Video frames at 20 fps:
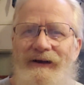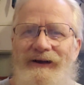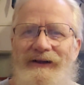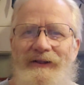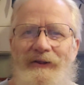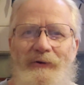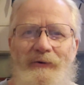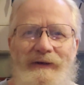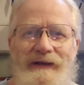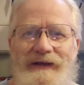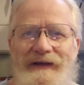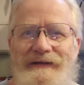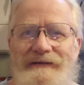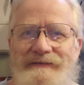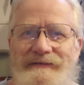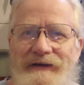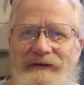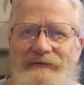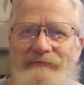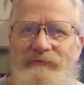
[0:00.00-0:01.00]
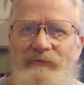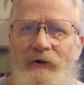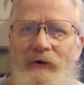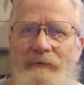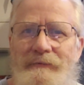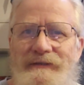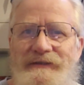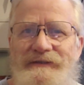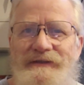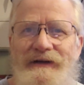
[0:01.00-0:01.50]
Hello again, Jeff
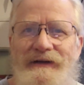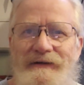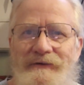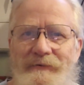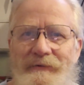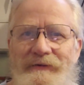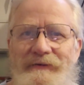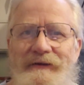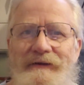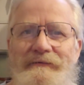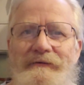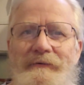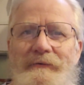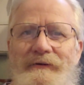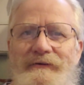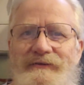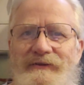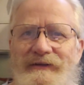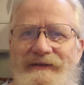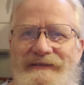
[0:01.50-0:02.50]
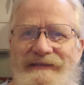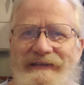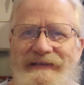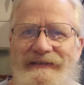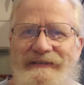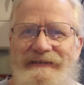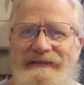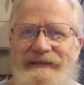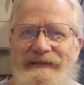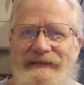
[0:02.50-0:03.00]
Romanchuk with Everyone's
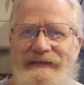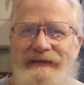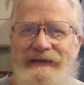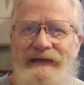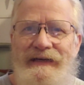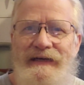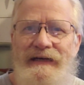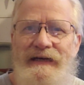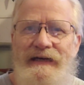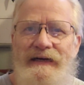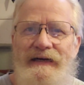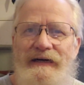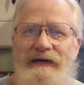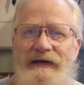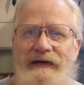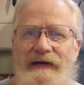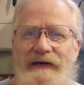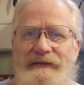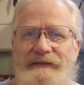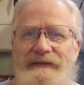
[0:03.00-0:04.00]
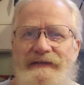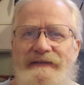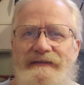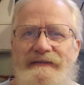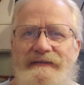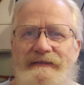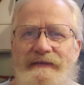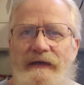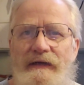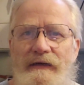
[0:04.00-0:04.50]
Autistic.
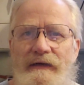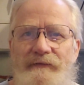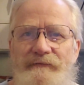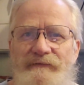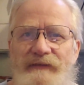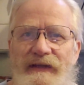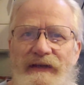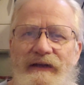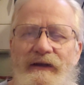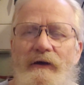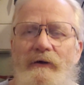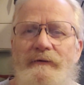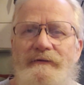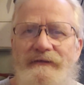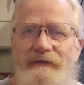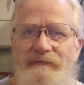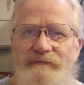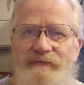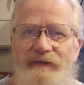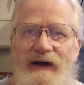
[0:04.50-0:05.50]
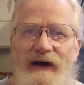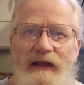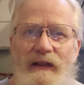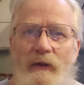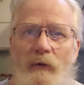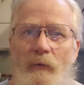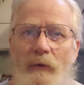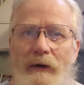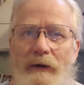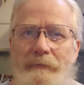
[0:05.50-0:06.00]
This video is a
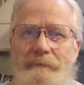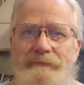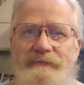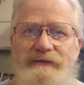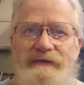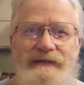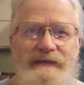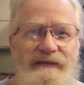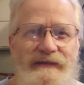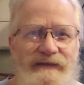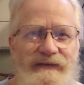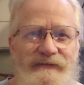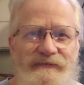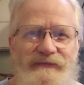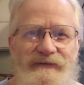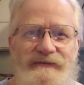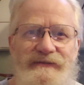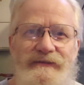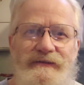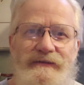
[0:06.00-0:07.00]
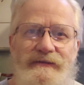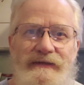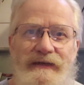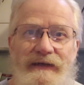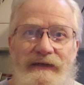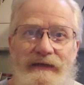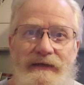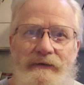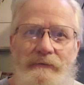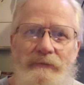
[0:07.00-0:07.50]
follow-up to the
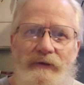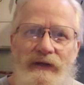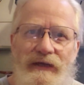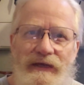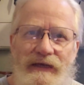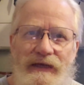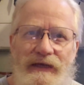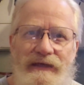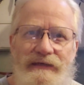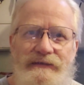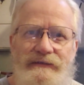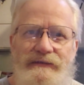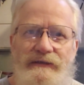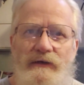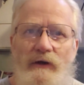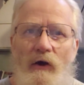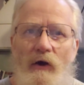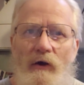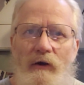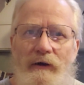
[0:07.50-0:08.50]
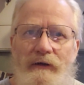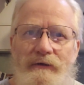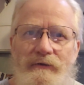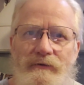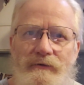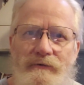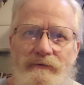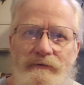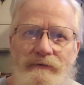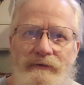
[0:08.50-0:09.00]
facilitated communication
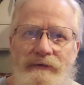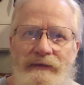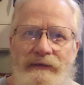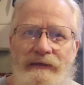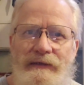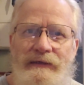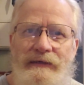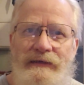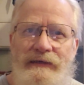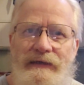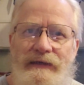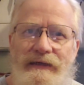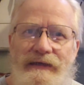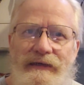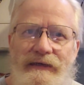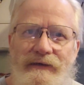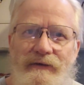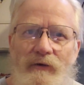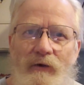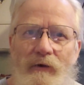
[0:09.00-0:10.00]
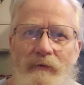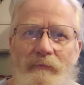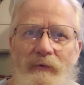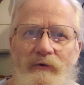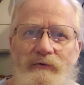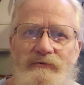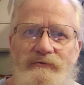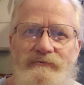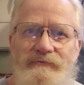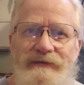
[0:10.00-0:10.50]
article in our
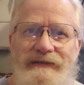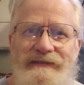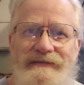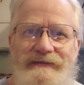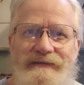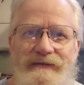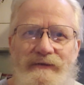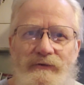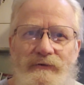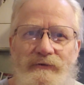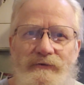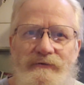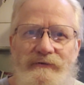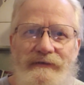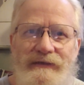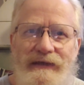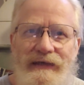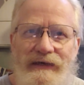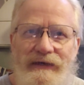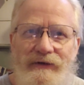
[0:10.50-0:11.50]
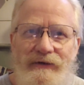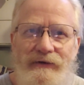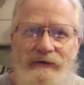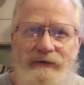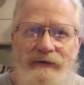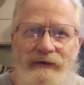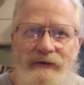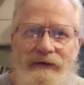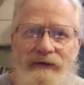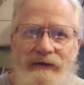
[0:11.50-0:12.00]
most recent
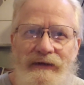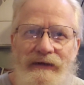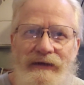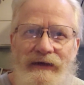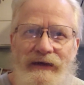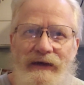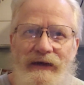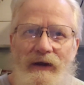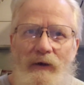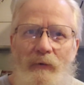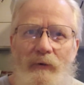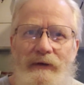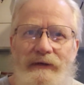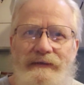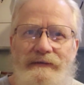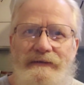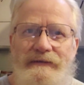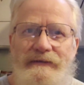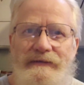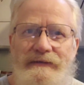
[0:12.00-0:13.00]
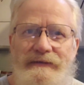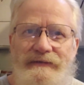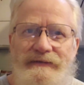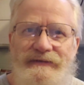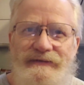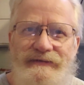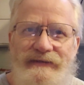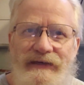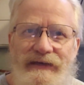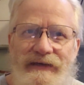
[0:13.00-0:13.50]
newsletter, and I wanted to
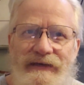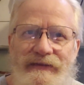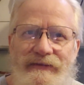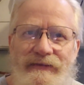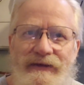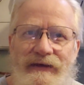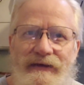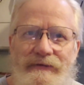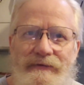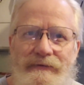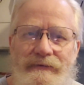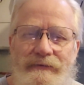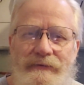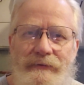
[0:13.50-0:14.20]
say that